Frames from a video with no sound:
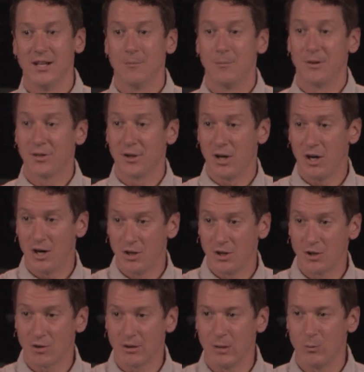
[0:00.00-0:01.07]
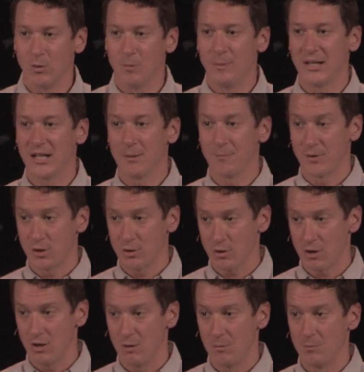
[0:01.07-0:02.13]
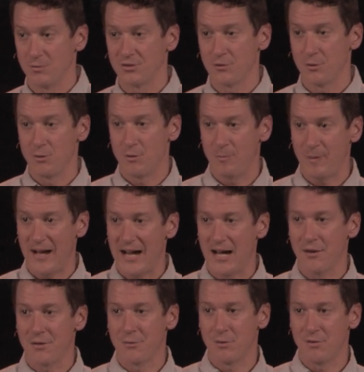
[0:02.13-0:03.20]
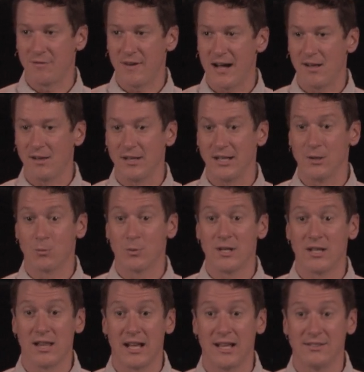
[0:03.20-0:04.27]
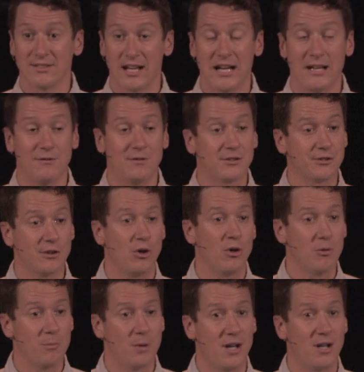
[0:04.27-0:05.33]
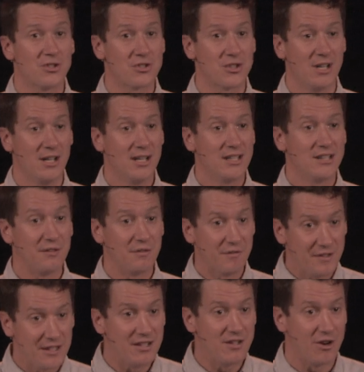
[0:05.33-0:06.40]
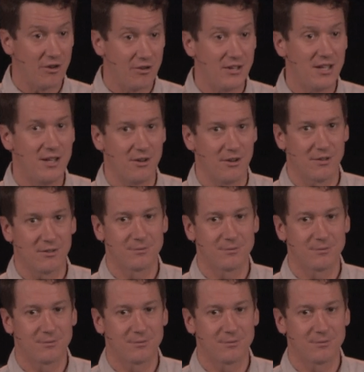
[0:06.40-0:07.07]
But the hungry will pick up the crumbs through the path, through the valley, and realize, I have so much to feed on here.